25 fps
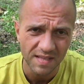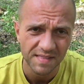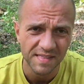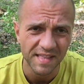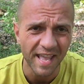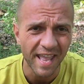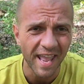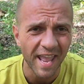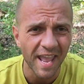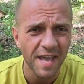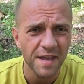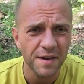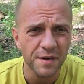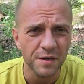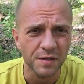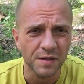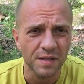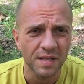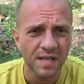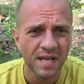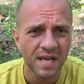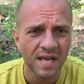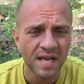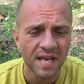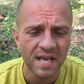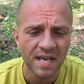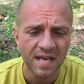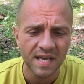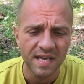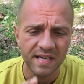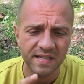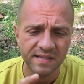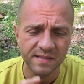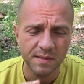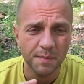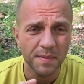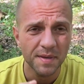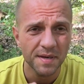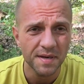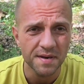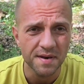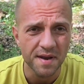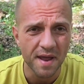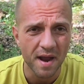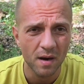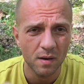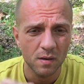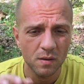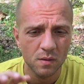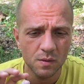The handle is a bit
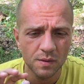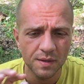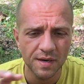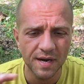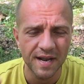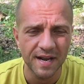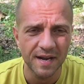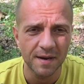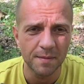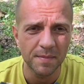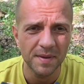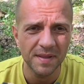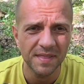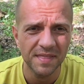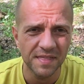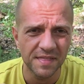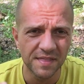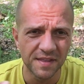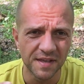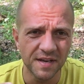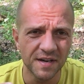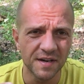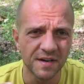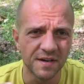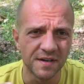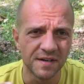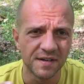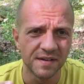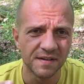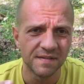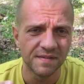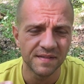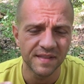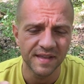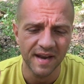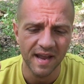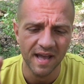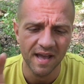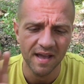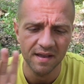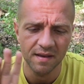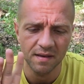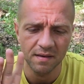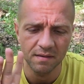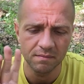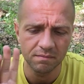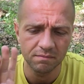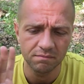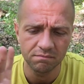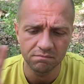narrower and a bit thinner than
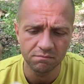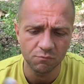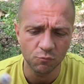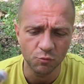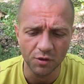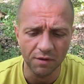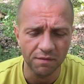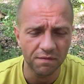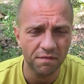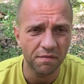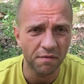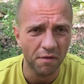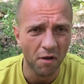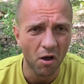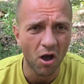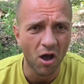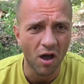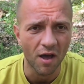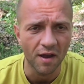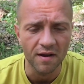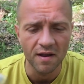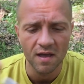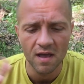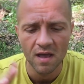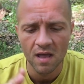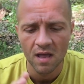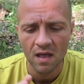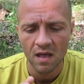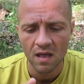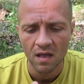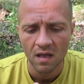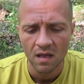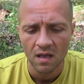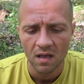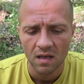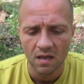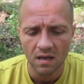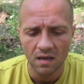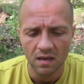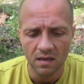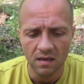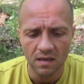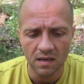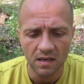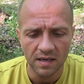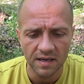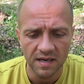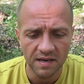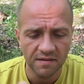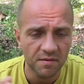I would have thought.
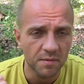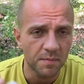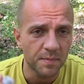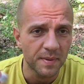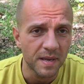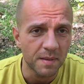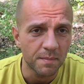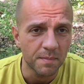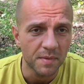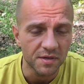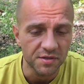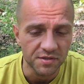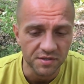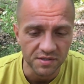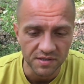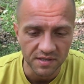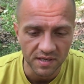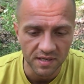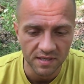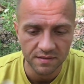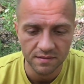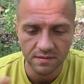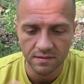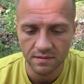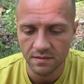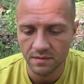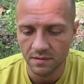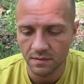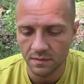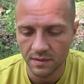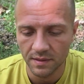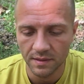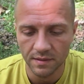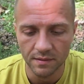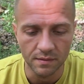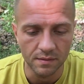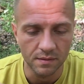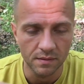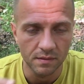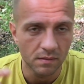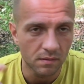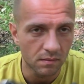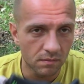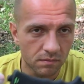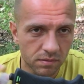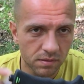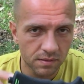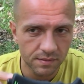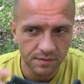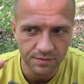I never paid much attention to it
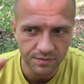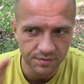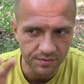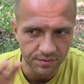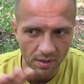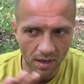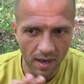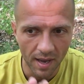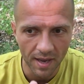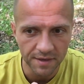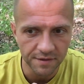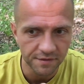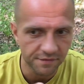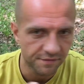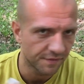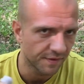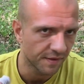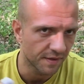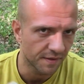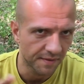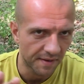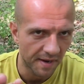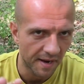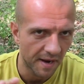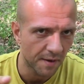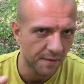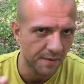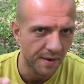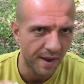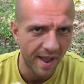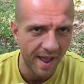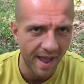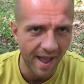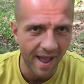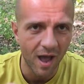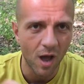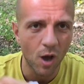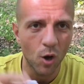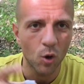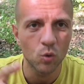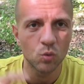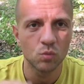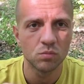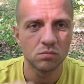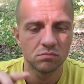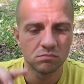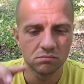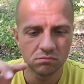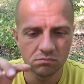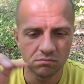or tried to figure out how
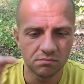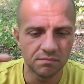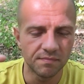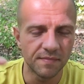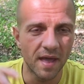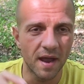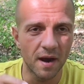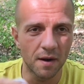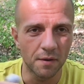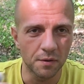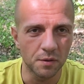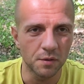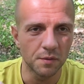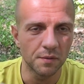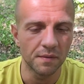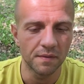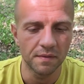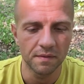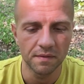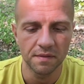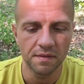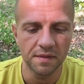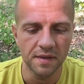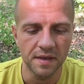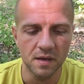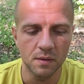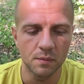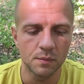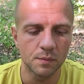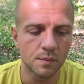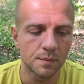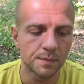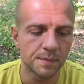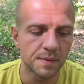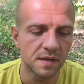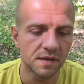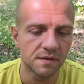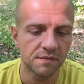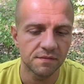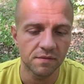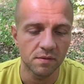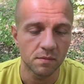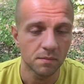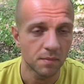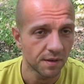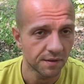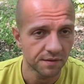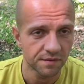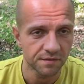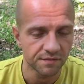narrow and thin it would be
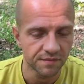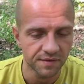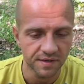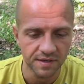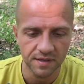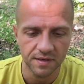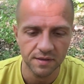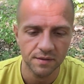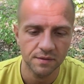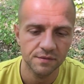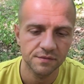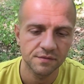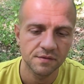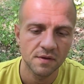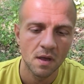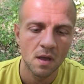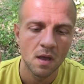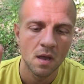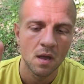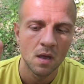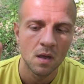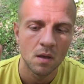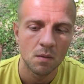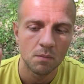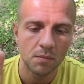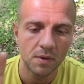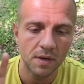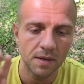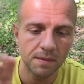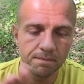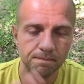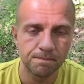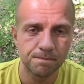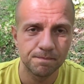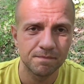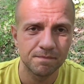from other videos, but